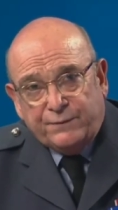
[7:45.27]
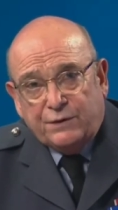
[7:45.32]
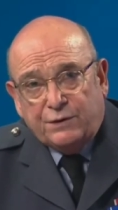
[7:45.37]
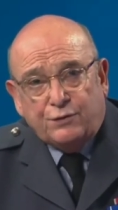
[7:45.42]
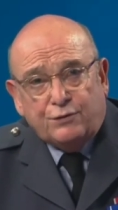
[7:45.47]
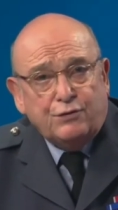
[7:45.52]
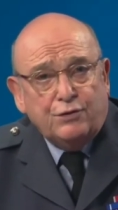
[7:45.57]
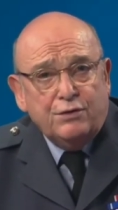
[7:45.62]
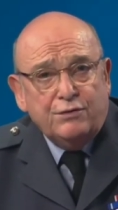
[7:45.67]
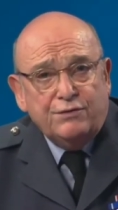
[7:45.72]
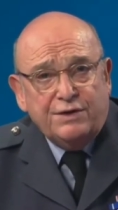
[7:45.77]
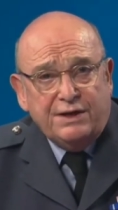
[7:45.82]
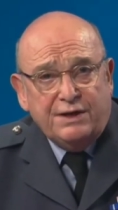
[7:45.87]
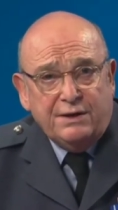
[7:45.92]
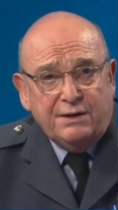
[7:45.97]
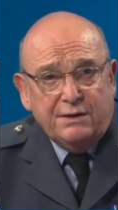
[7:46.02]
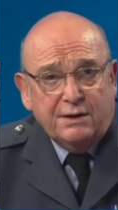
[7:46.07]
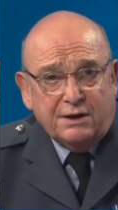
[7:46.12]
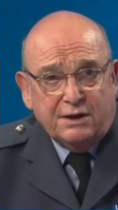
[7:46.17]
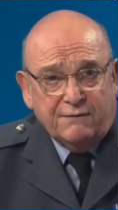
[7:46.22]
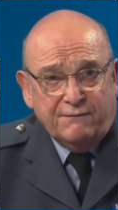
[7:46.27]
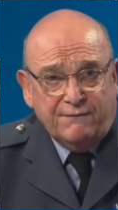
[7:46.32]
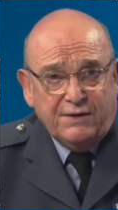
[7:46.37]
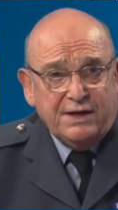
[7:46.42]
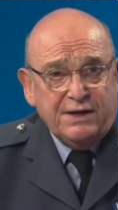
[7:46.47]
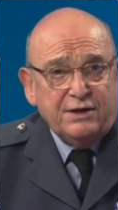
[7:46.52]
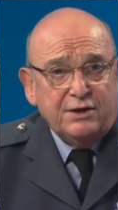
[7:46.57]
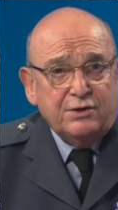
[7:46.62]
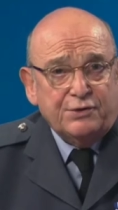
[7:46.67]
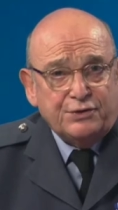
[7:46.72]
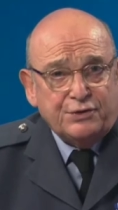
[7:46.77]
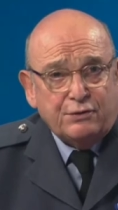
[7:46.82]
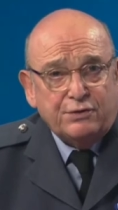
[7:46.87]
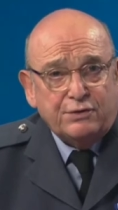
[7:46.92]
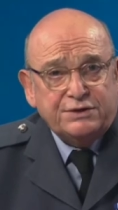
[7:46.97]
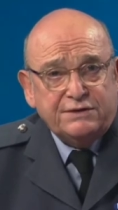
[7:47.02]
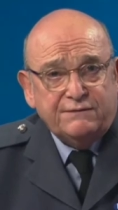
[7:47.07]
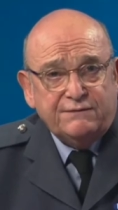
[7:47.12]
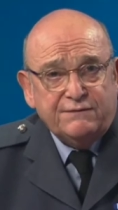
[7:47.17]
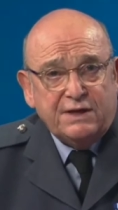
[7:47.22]
through the convening
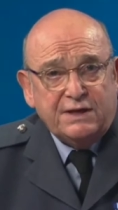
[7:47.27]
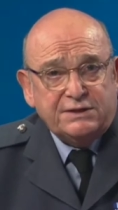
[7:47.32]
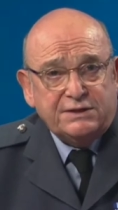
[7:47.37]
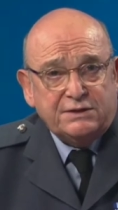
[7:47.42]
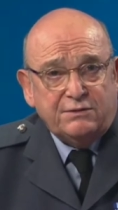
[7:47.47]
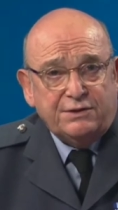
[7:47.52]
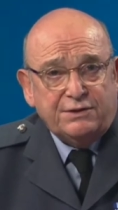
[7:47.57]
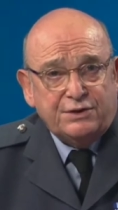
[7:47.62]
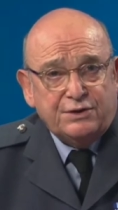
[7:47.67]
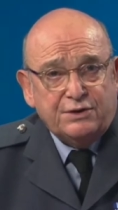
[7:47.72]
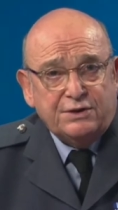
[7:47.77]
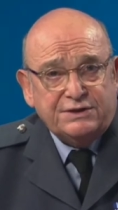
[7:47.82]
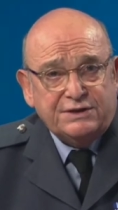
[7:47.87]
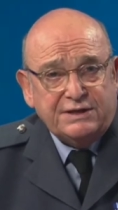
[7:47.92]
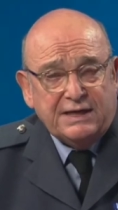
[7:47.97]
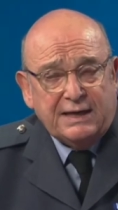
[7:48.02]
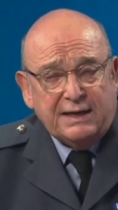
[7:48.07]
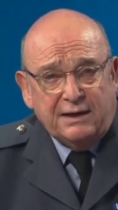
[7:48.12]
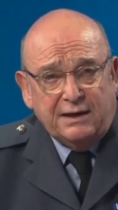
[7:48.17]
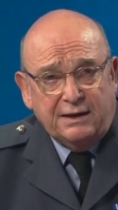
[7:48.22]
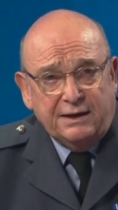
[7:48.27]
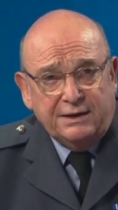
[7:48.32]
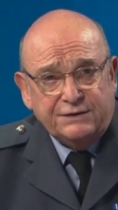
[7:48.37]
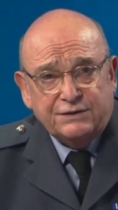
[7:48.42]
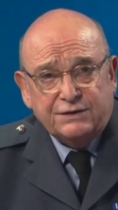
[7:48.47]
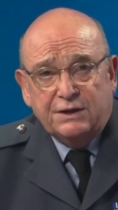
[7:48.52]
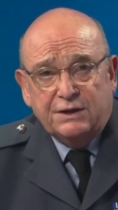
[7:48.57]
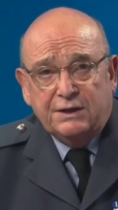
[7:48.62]
authority of NATO at 30 allies